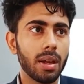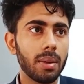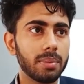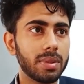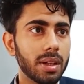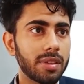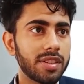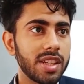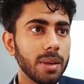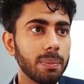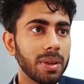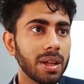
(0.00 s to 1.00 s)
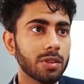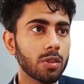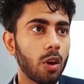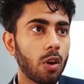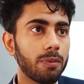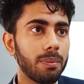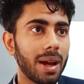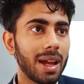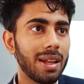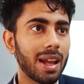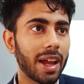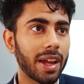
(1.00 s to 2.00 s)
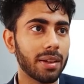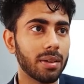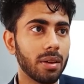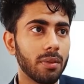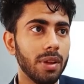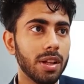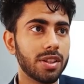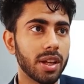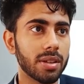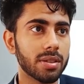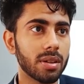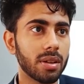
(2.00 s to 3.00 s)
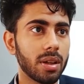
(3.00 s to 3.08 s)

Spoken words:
the steepness of my line will change.